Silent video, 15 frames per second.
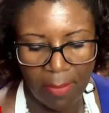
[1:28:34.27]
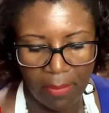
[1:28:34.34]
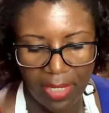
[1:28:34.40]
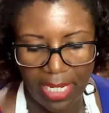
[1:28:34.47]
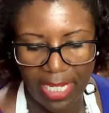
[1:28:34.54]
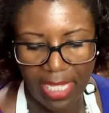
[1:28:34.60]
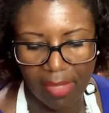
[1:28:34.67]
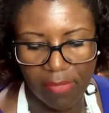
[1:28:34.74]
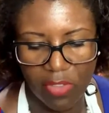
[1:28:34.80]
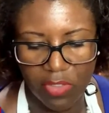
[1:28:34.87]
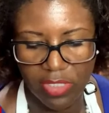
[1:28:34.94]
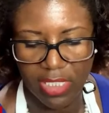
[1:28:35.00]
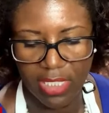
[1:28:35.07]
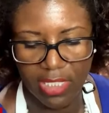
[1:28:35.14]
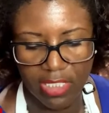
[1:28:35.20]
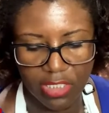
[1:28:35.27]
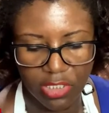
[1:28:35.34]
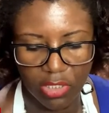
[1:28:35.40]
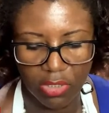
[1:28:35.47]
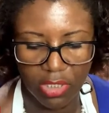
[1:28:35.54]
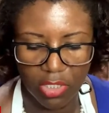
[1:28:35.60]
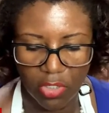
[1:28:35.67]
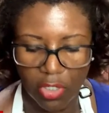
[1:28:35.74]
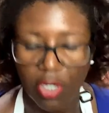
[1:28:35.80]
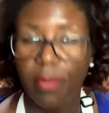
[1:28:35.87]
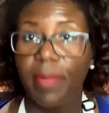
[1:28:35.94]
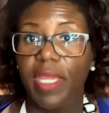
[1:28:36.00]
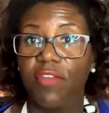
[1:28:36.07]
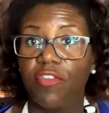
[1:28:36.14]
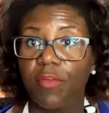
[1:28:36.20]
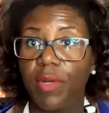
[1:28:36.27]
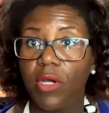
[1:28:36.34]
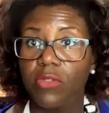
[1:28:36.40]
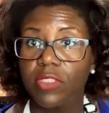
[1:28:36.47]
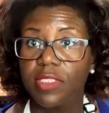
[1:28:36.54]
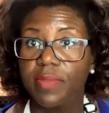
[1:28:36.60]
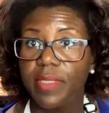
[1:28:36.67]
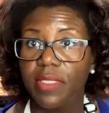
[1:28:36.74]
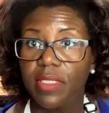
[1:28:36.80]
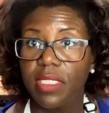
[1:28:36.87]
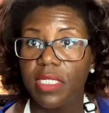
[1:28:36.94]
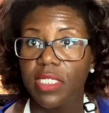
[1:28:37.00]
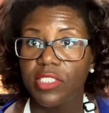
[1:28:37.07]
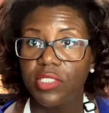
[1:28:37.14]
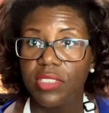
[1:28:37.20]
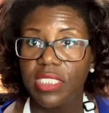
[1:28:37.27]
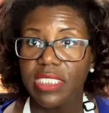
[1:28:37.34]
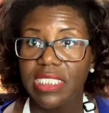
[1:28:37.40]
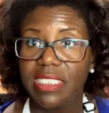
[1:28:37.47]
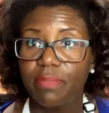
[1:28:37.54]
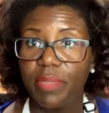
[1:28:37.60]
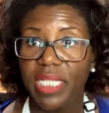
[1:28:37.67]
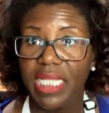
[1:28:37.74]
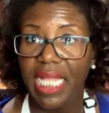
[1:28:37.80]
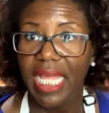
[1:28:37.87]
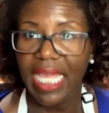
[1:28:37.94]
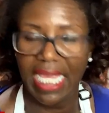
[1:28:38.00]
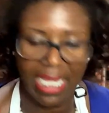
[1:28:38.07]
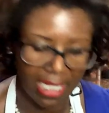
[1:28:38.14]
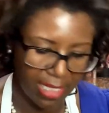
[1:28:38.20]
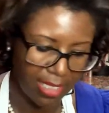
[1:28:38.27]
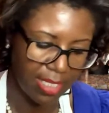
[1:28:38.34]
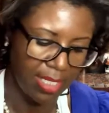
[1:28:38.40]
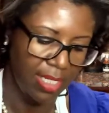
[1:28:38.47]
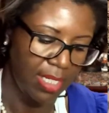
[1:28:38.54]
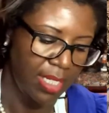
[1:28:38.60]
But I am using this yogurt made from goat's milk. So this is plain.